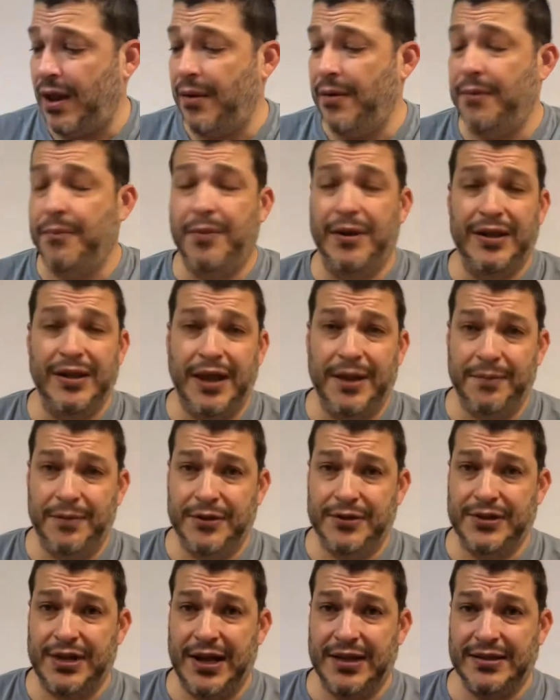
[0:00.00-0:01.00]
But like Bill
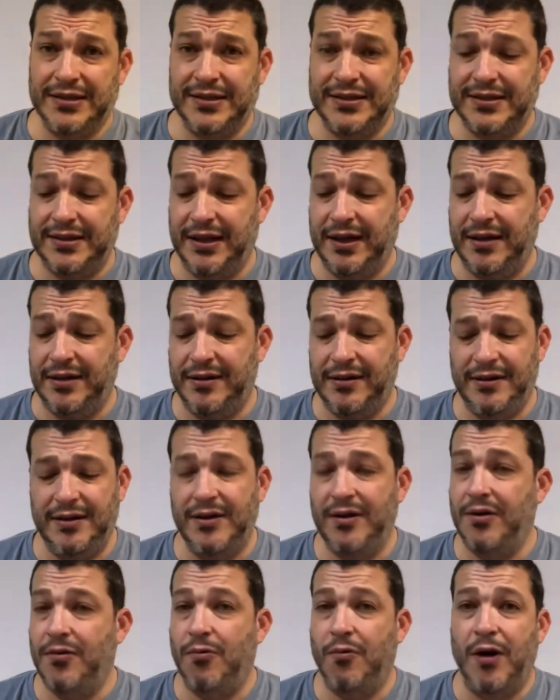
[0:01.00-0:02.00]
Johnson said,
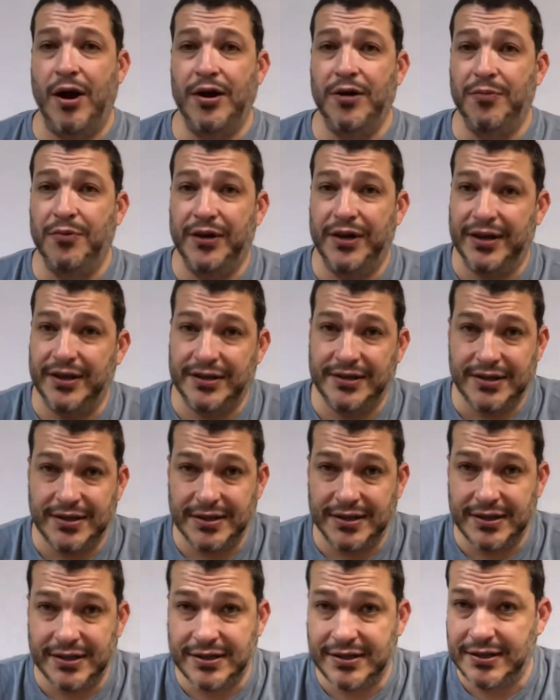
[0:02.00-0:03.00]
why are you putting into
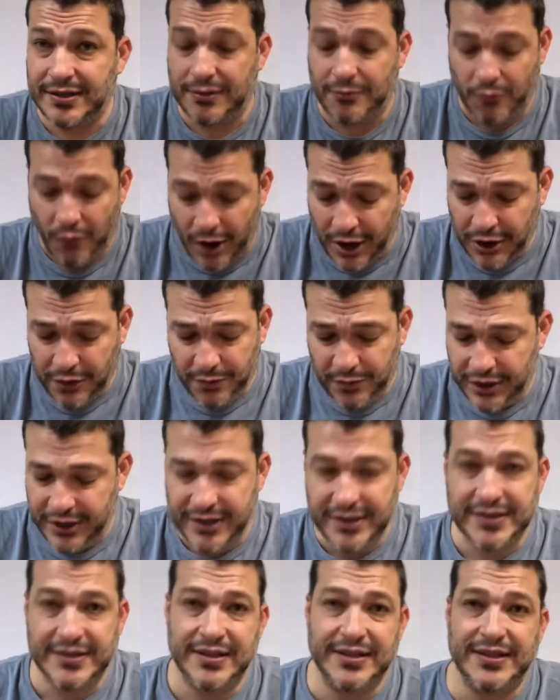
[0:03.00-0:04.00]
why are you putting
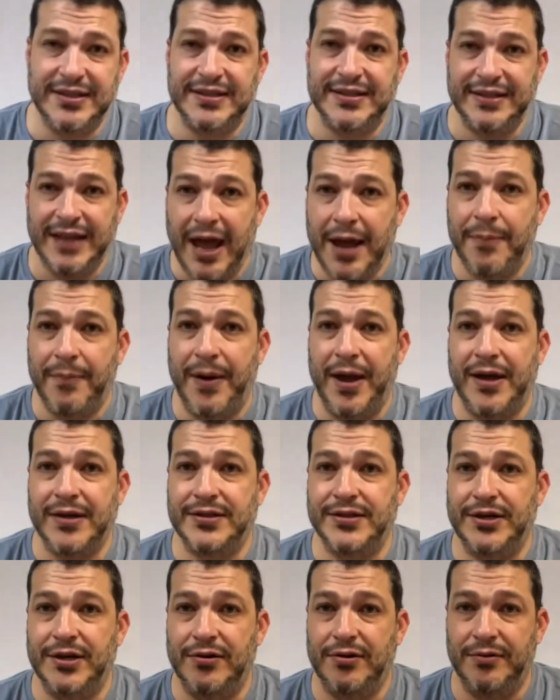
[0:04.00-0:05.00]
this into snack packs,
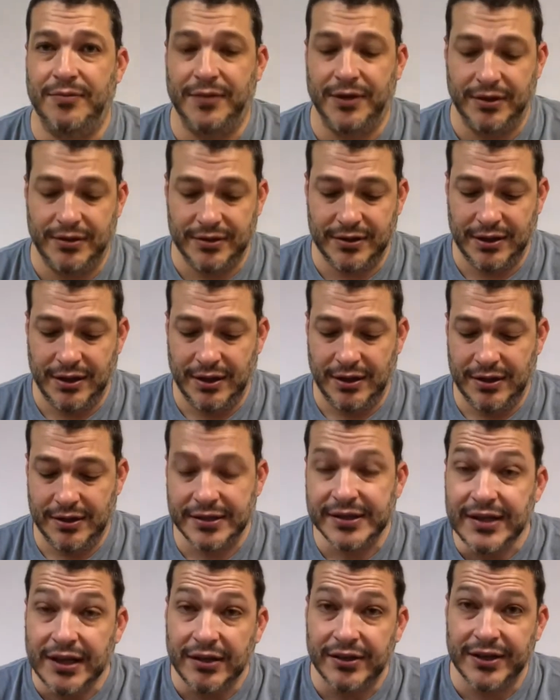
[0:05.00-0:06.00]
General Mills?
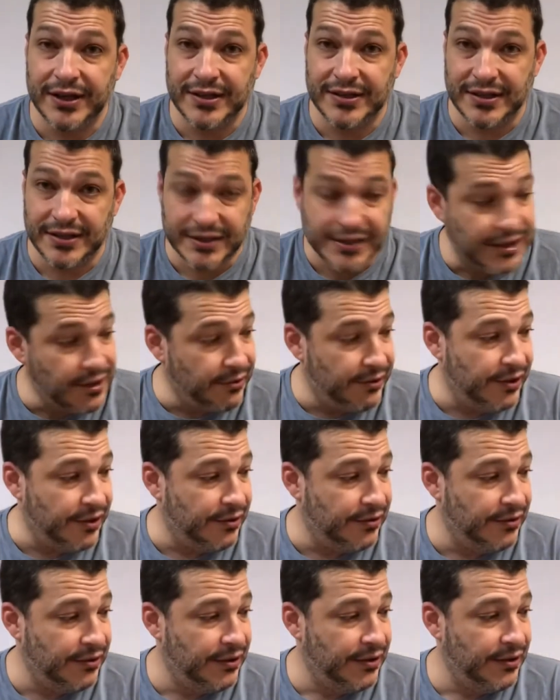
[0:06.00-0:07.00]
Sell it as a cereal.
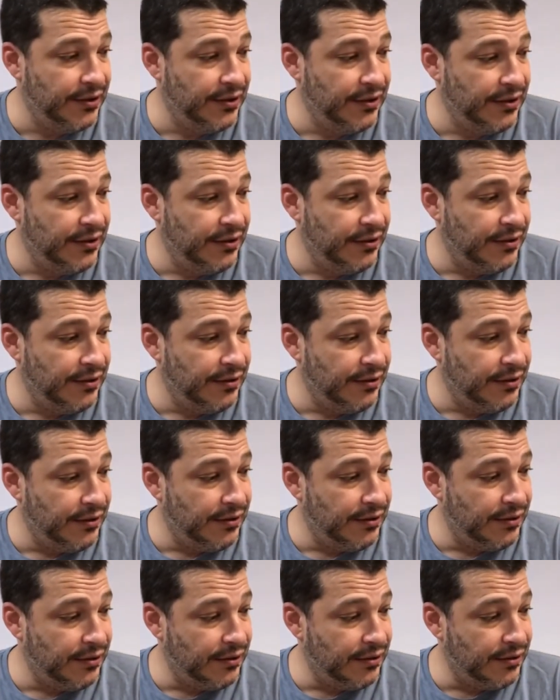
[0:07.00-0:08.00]

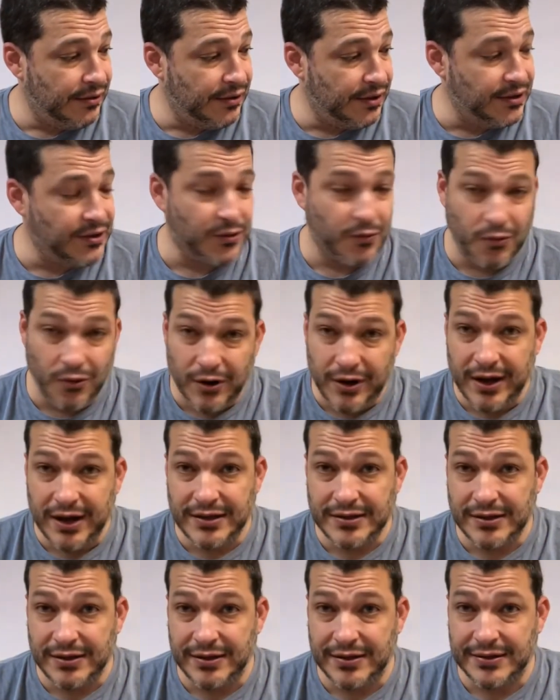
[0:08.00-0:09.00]
Does it work as
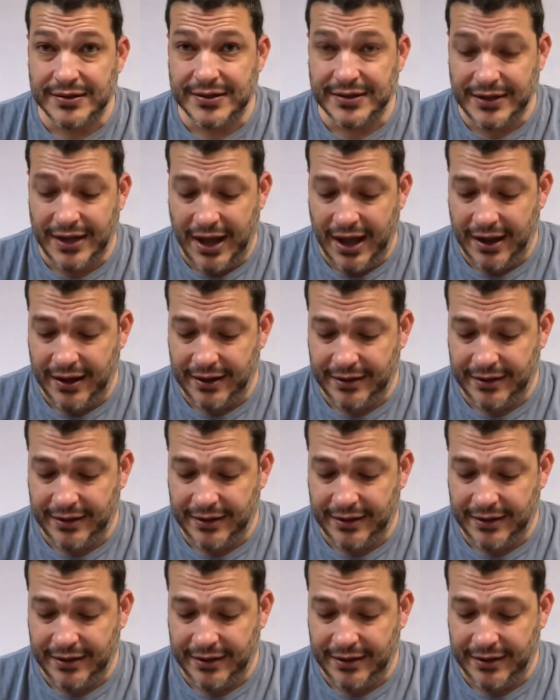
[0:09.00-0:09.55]
a snack?